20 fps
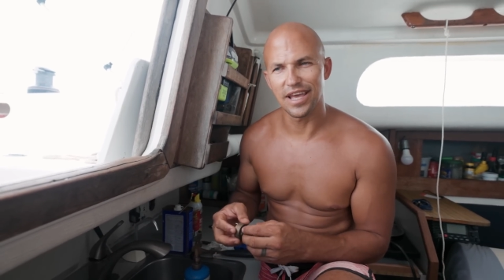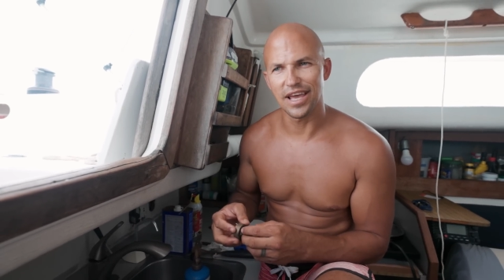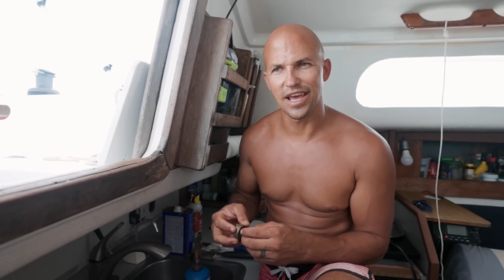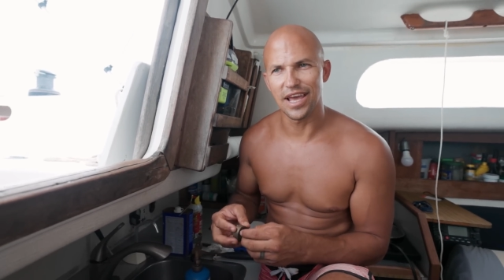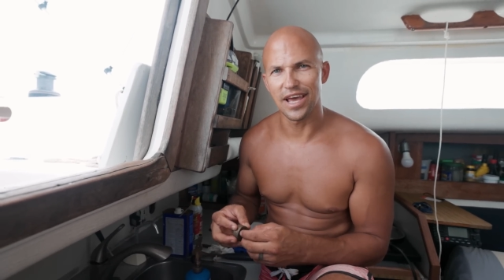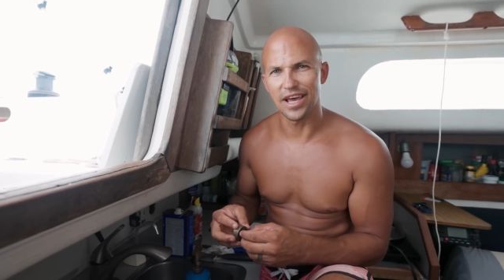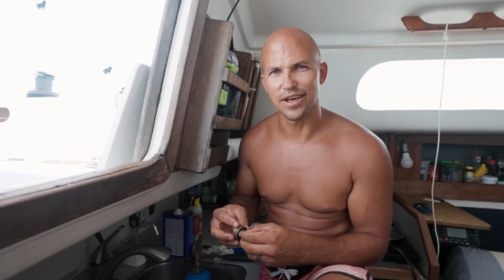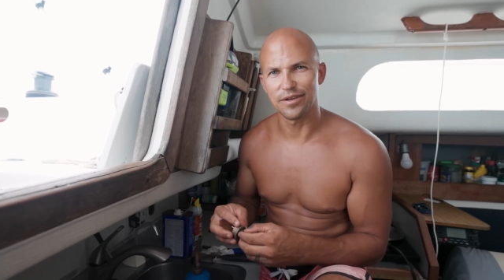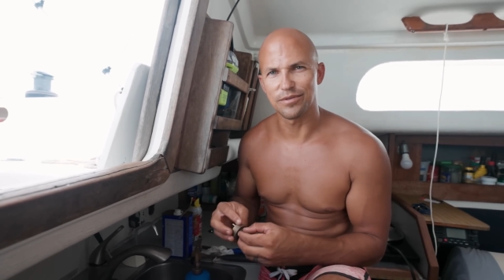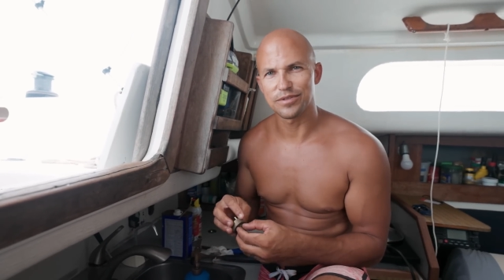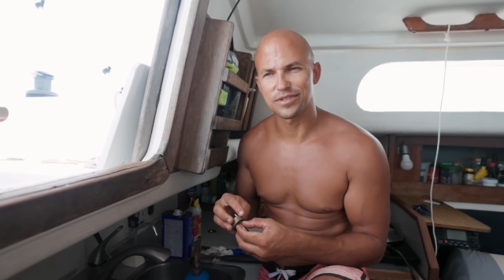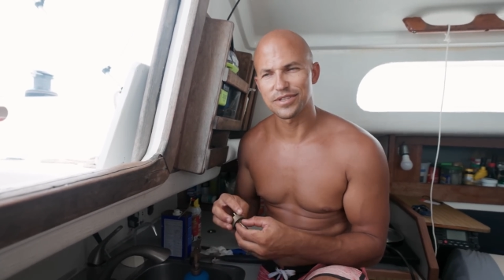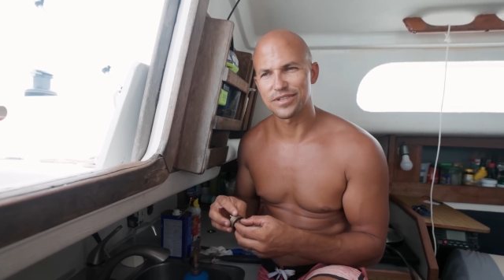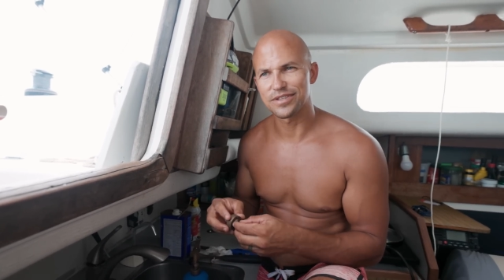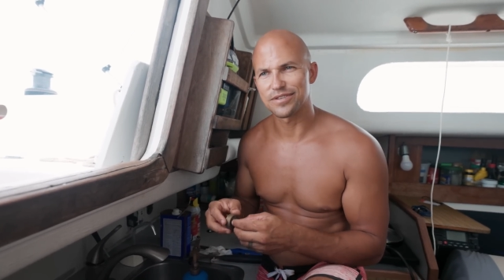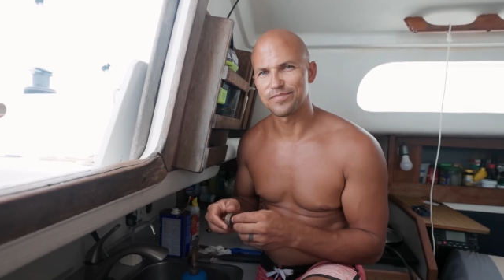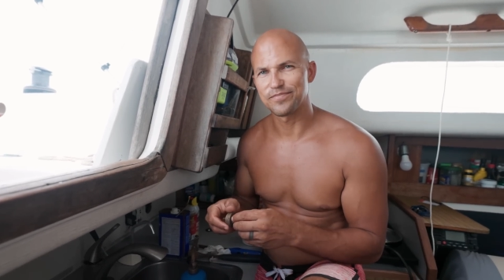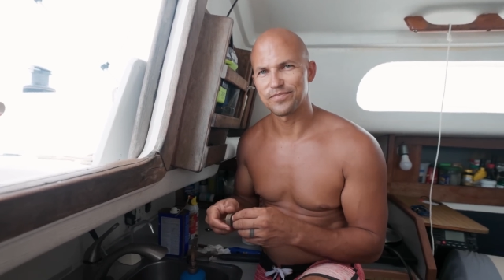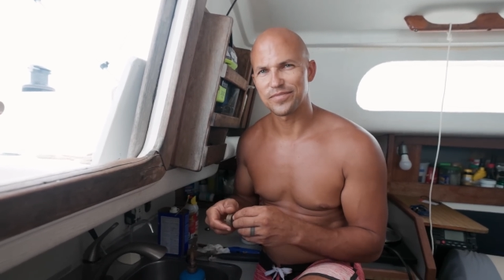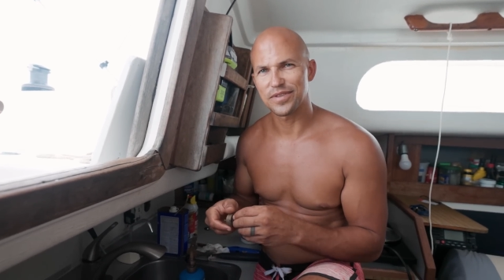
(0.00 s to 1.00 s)
Yeah, it
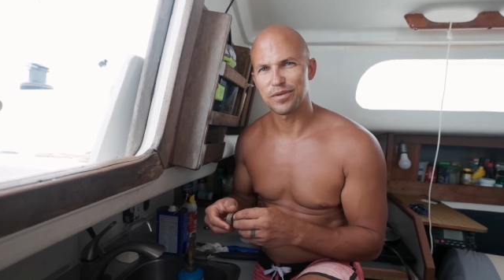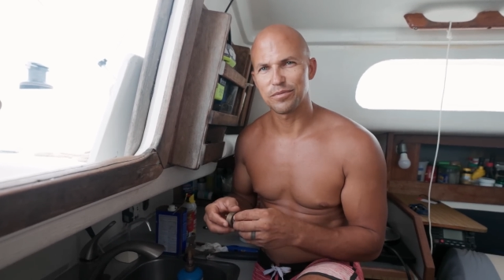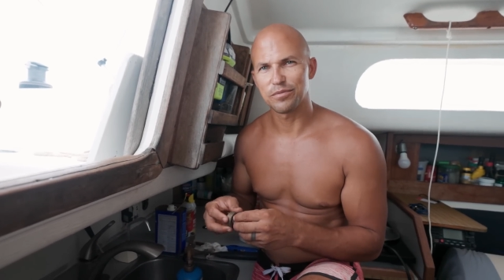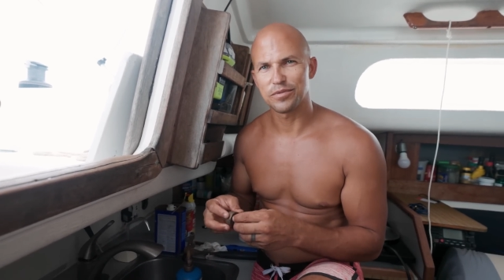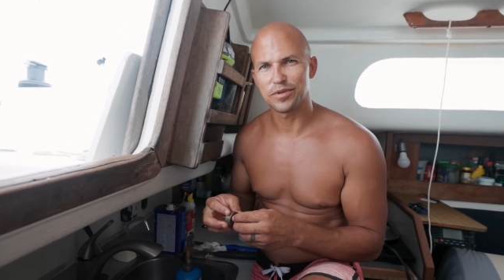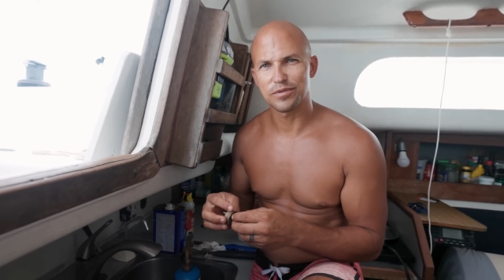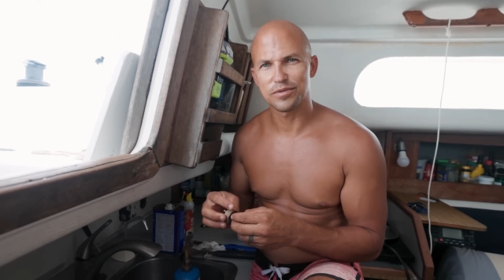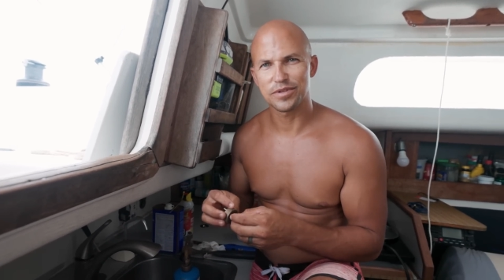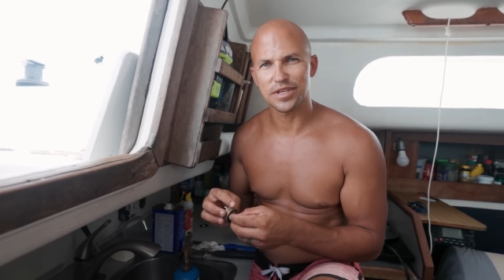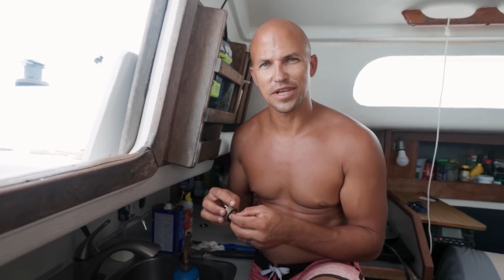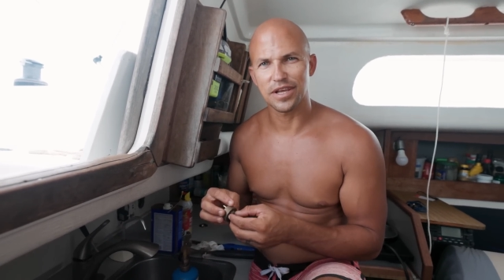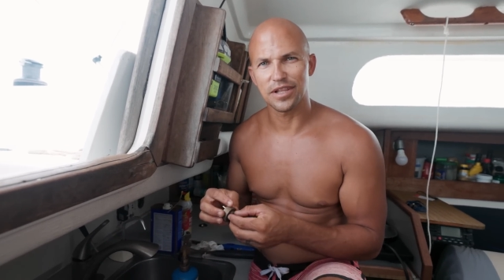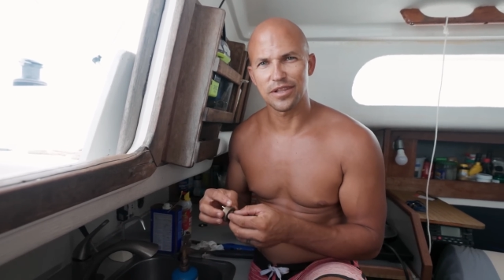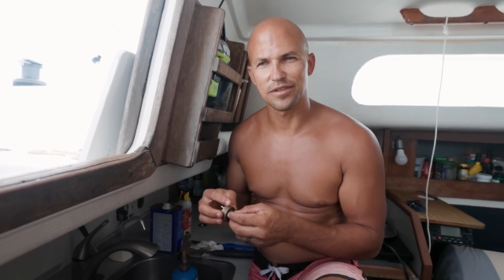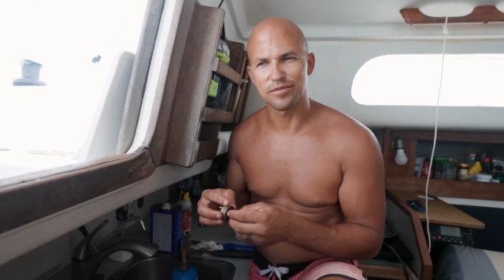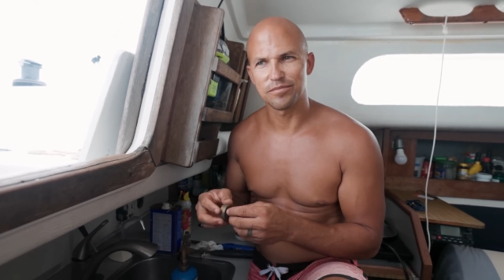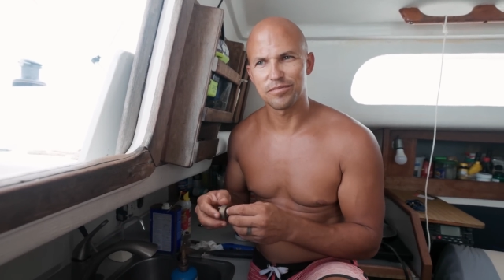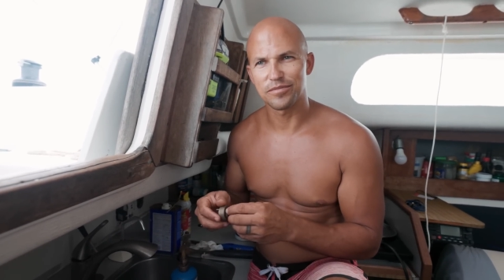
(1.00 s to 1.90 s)
was like a